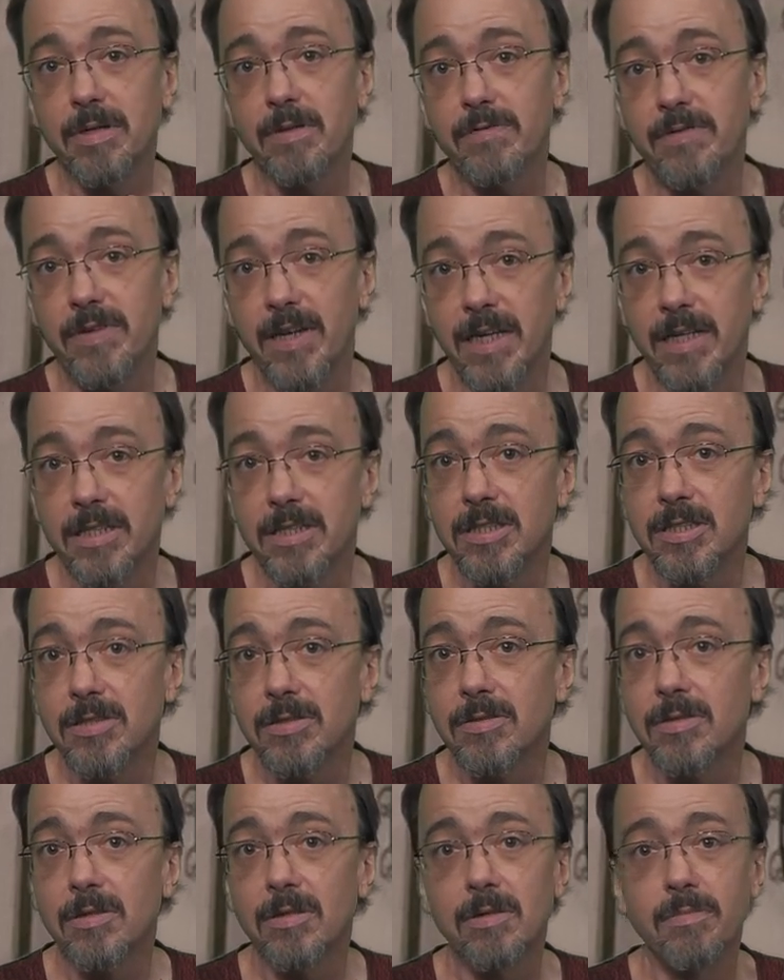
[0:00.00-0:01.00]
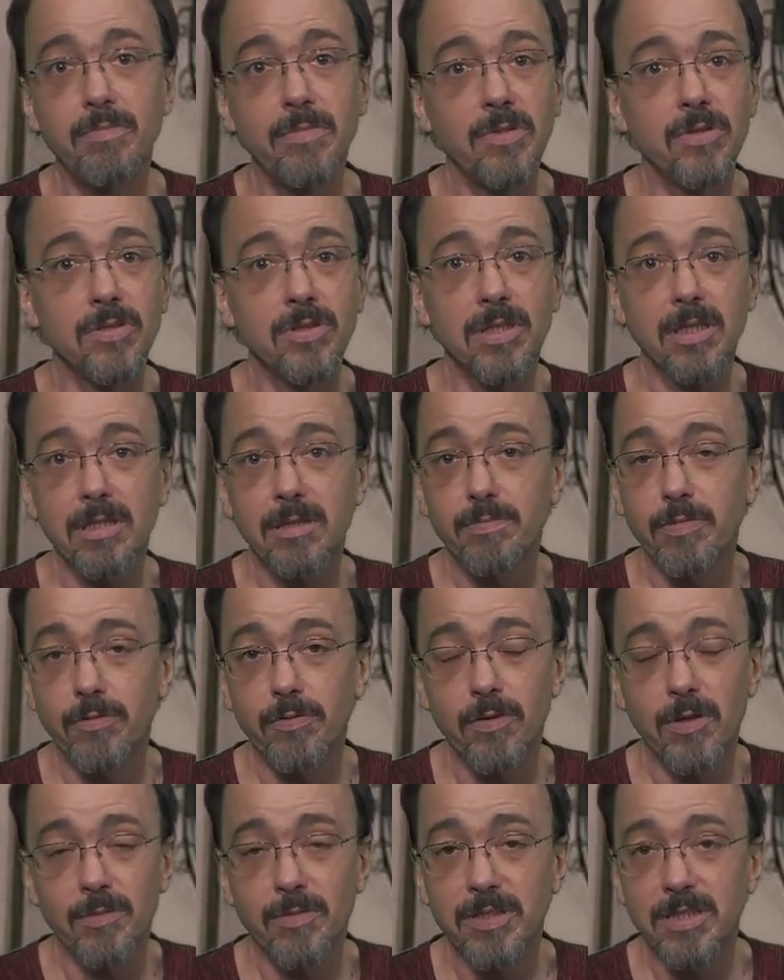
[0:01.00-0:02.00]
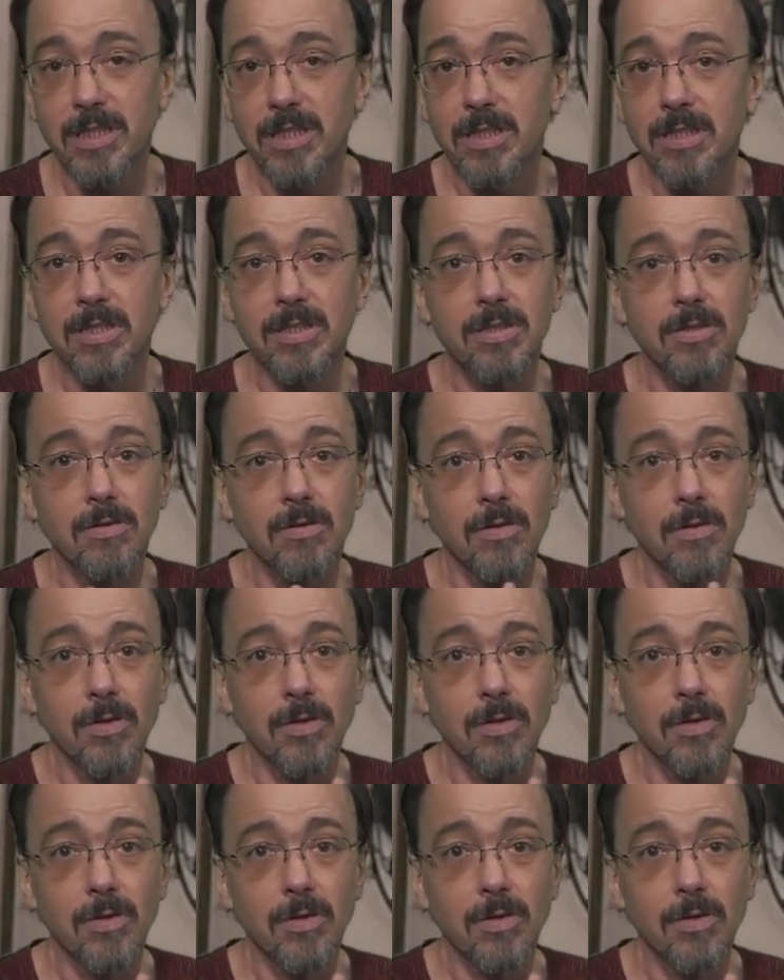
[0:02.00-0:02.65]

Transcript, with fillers: events or music performances or a